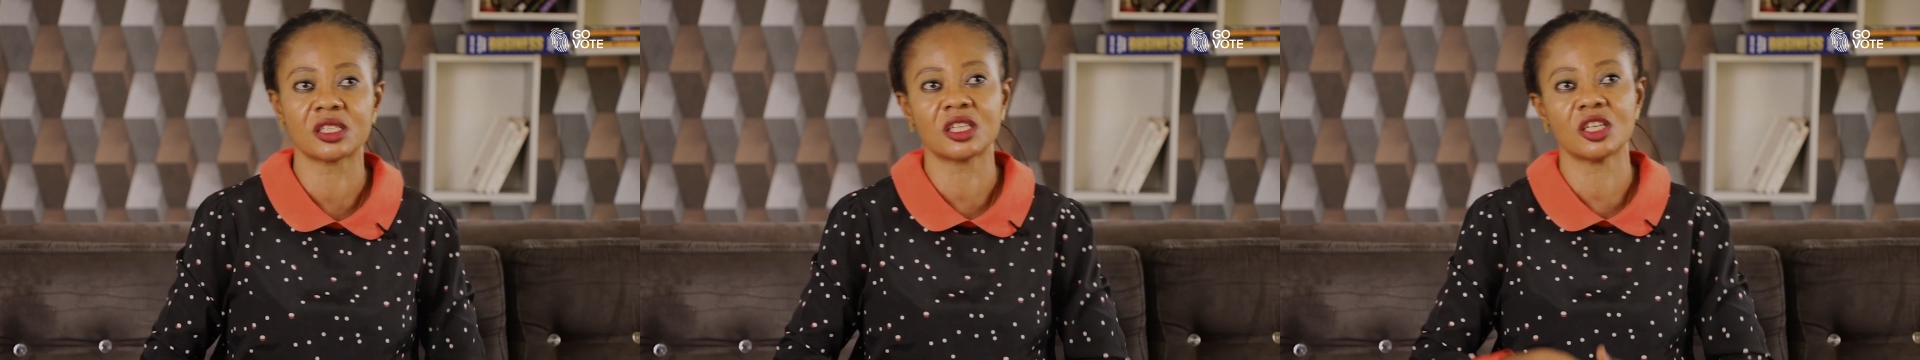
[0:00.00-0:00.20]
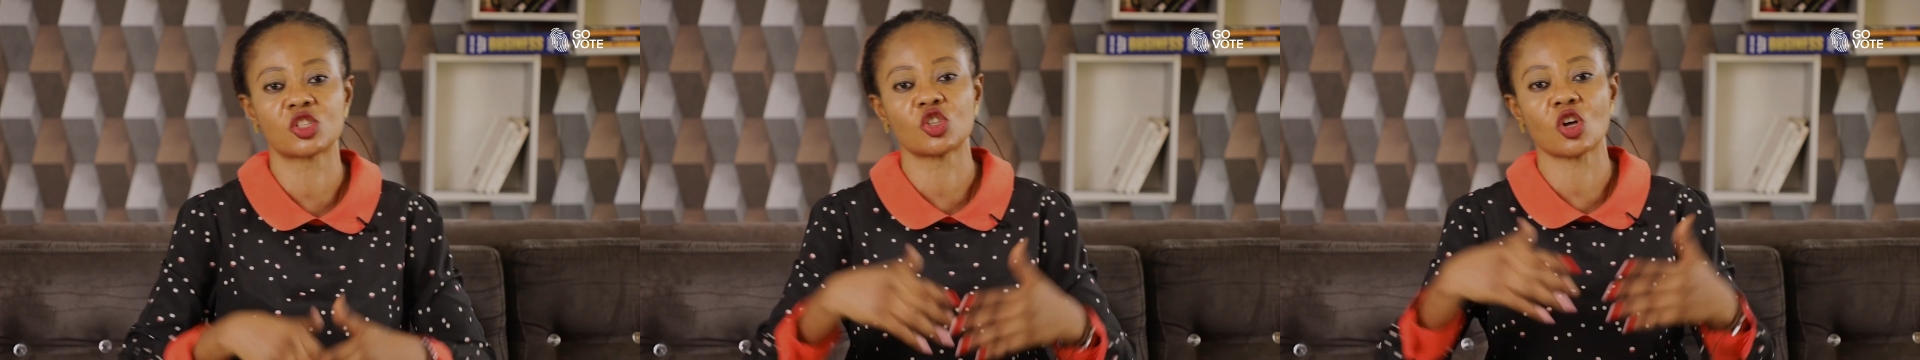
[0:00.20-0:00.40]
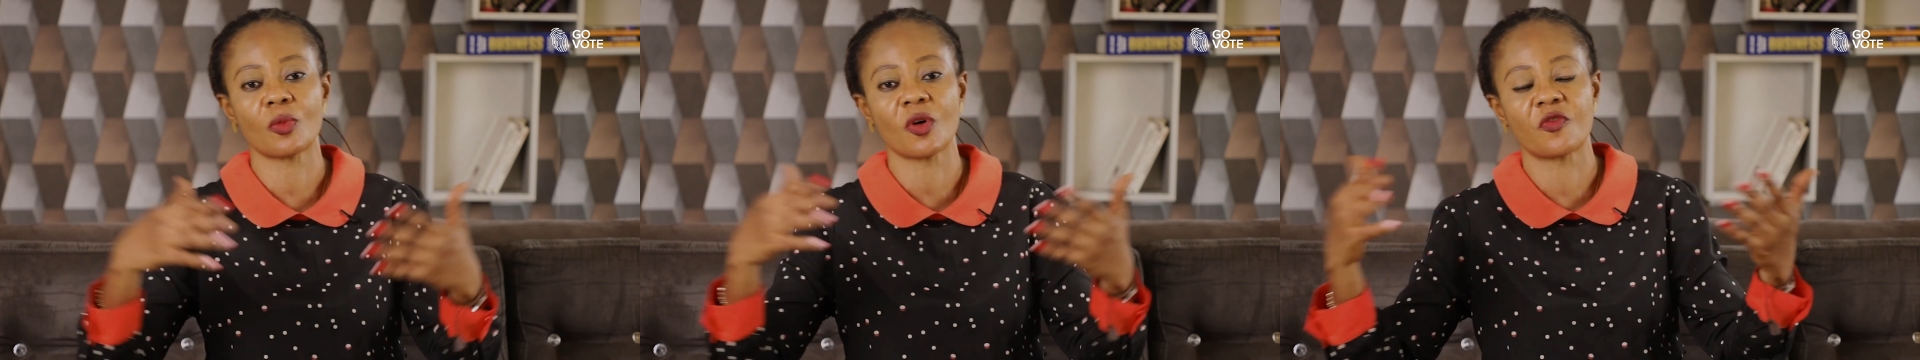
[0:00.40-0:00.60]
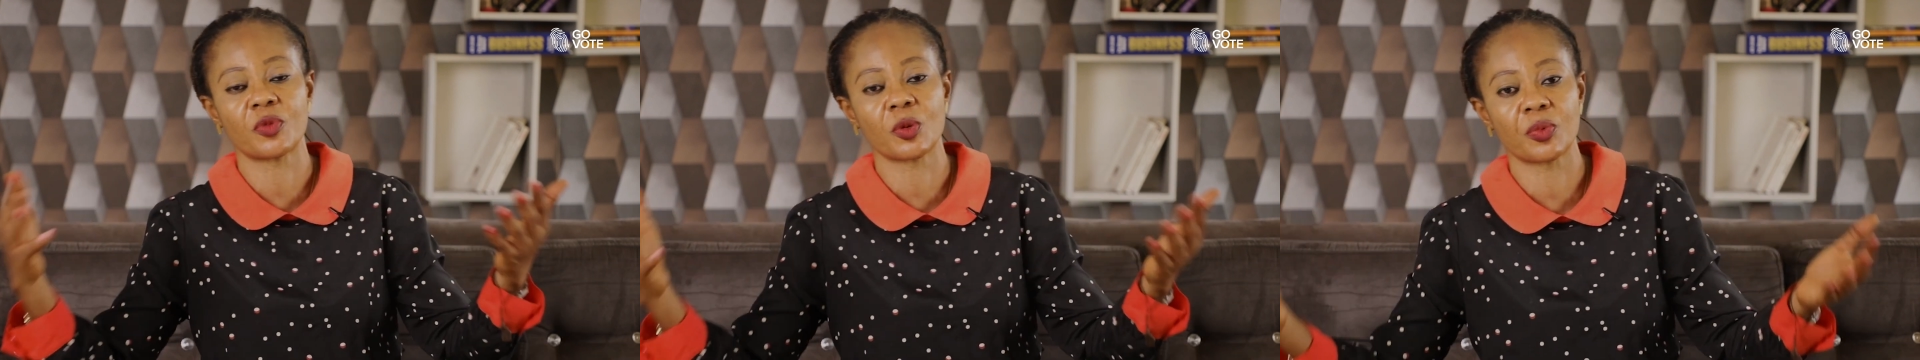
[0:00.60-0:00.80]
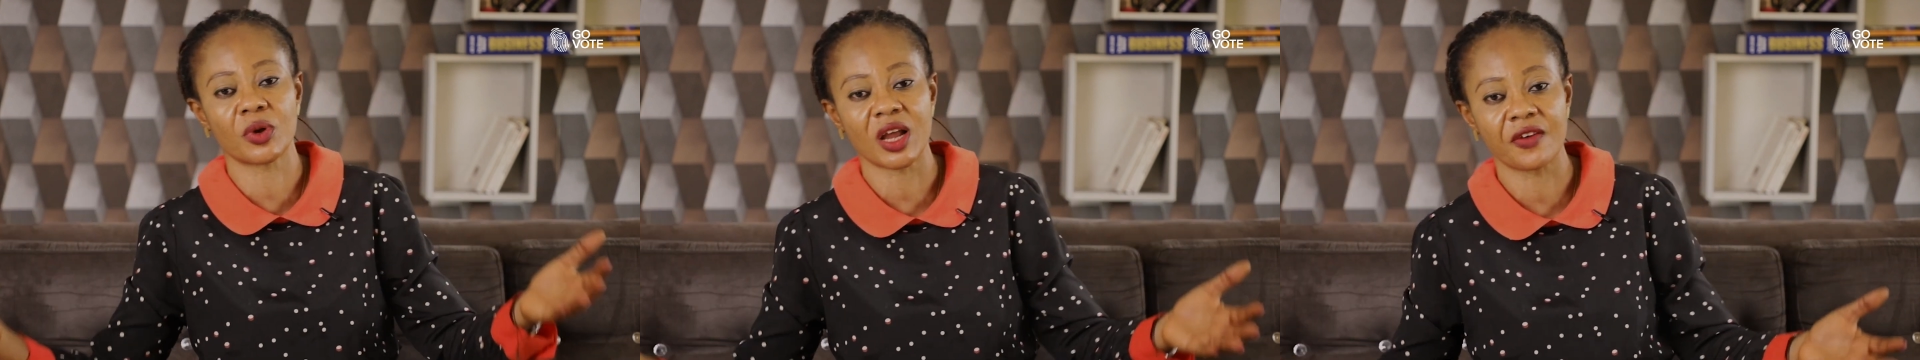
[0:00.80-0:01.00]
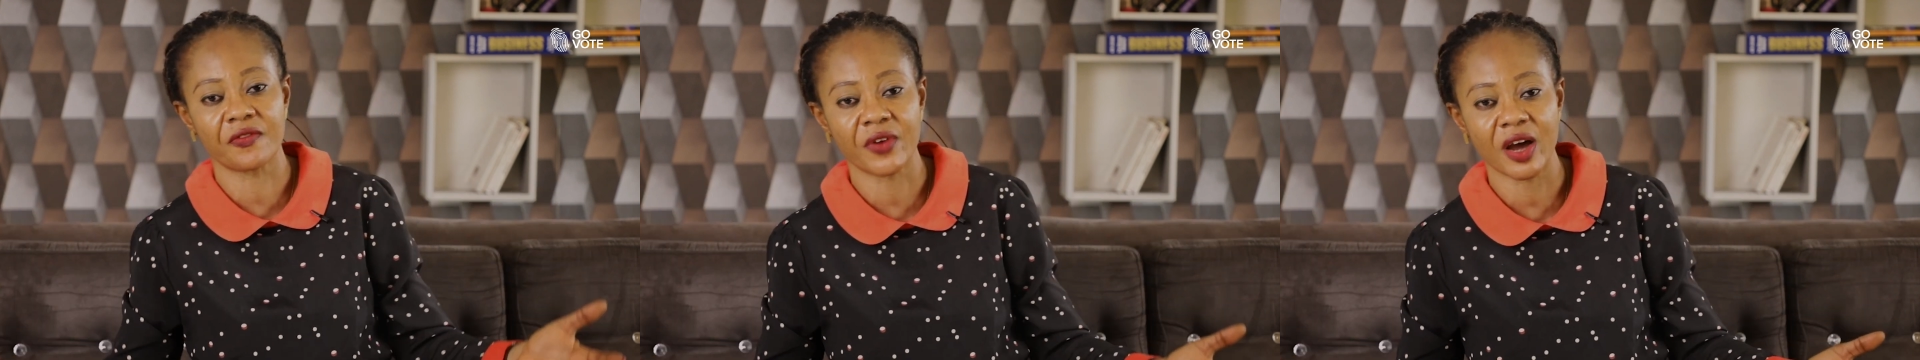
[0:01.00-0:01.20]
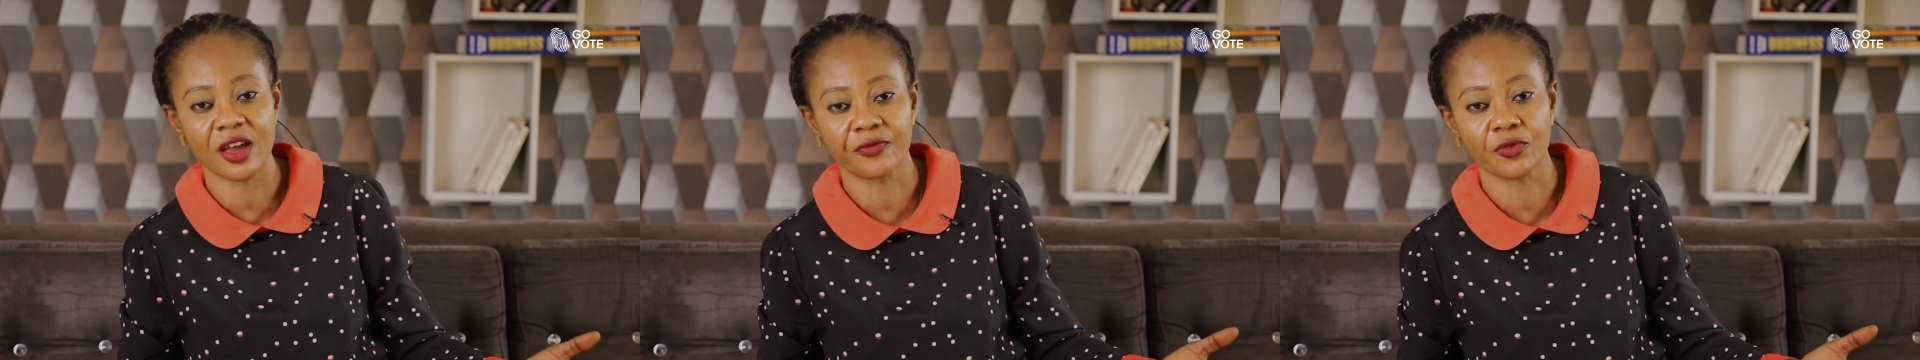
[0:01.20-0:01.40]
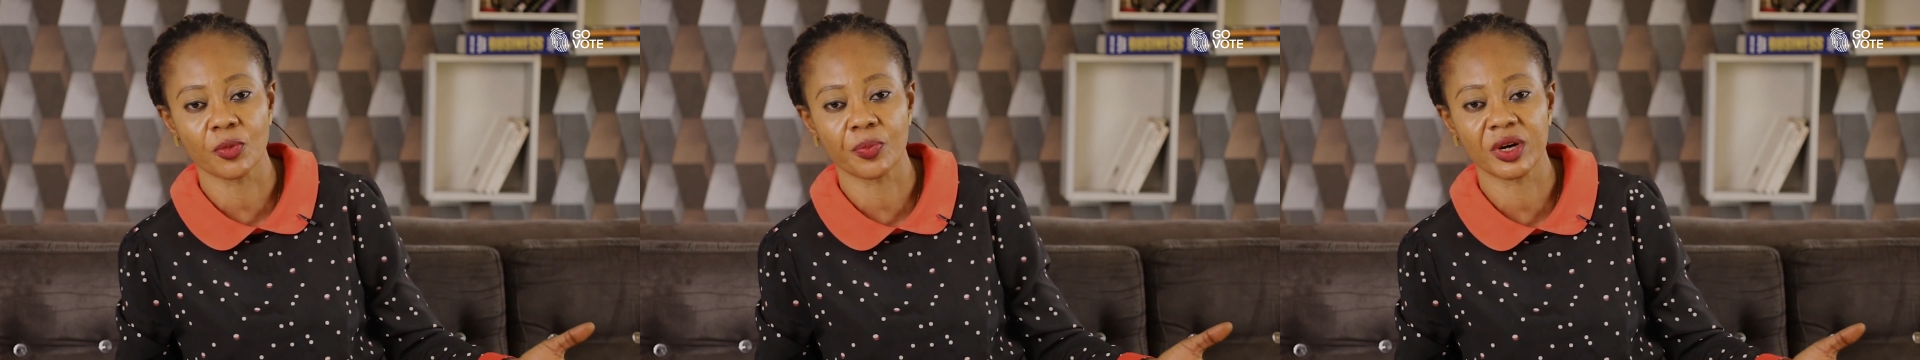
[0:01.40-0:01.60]
this number of people are
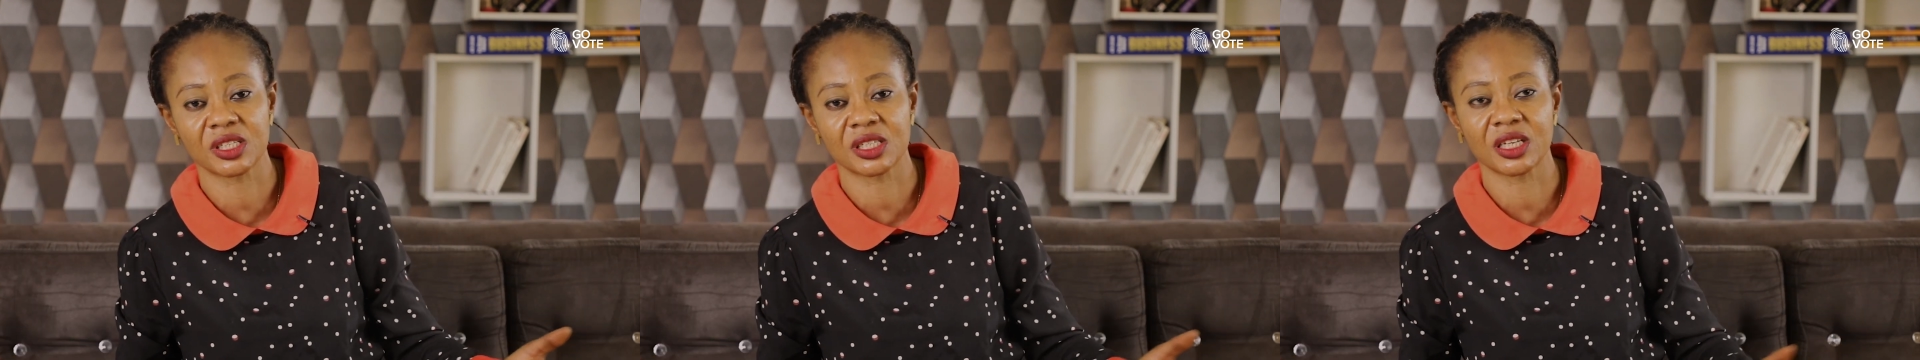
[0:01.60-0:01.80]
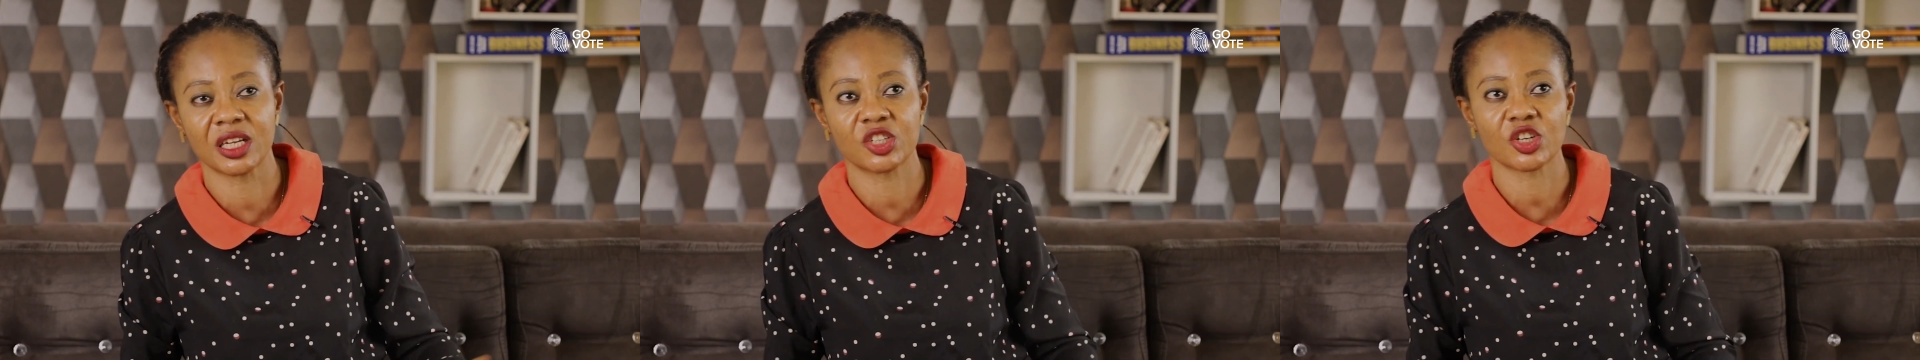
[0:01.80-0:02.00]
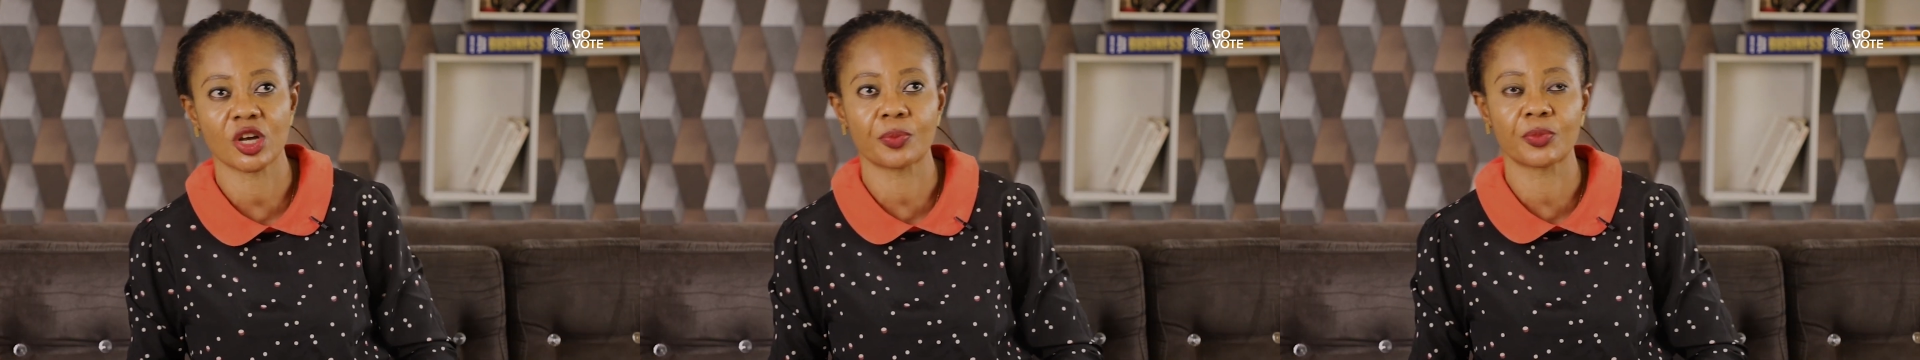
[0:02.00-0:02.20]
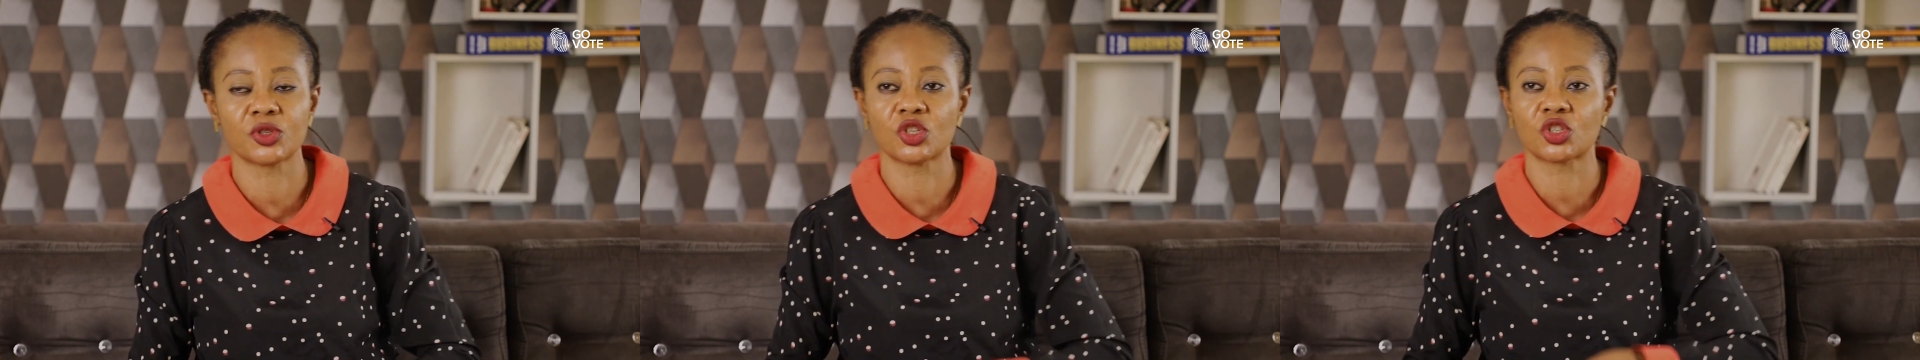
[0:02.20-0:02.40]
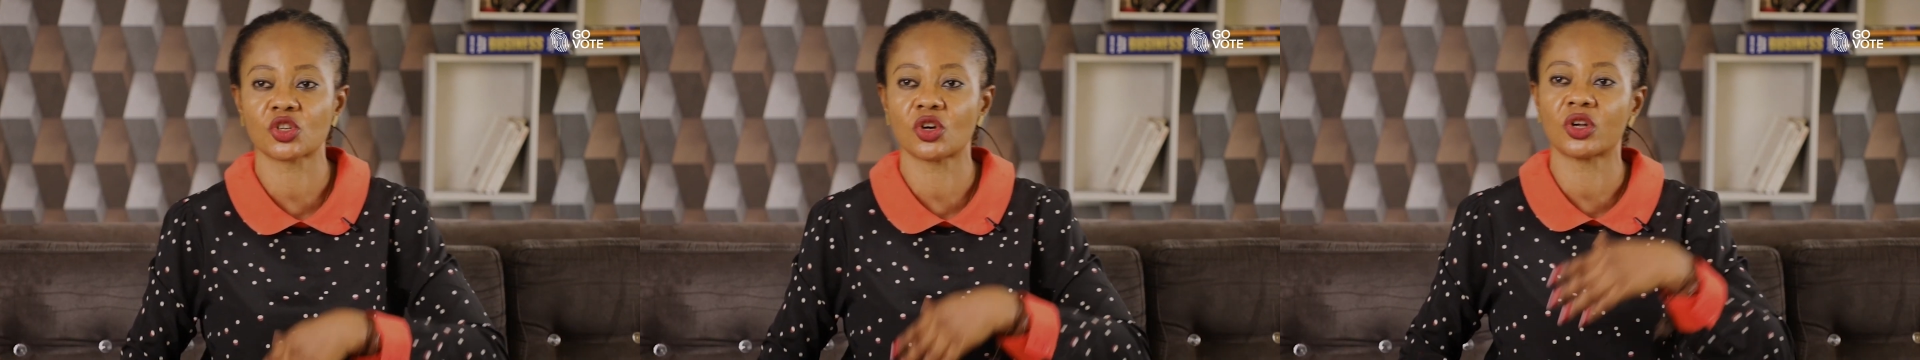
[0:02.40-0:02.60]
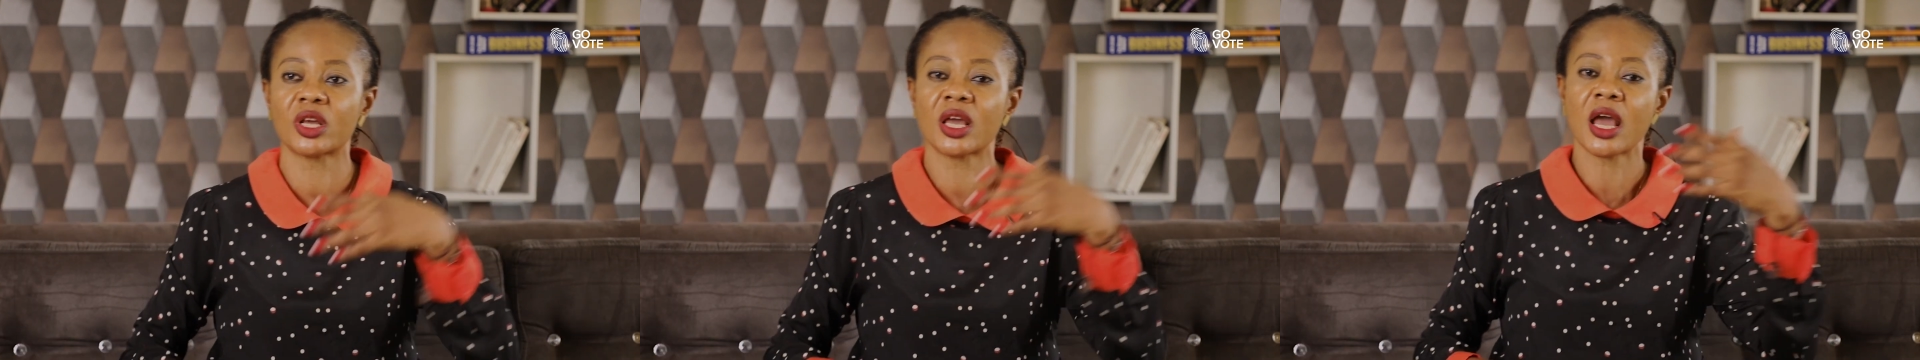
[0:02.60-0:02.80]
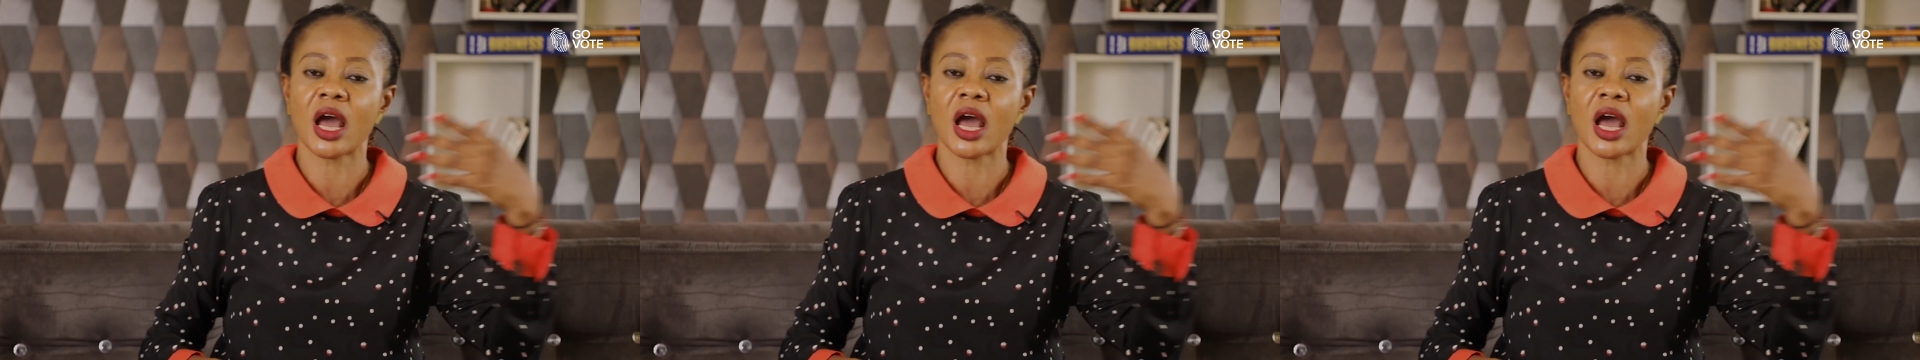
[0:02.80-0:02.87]
vying for presidential position,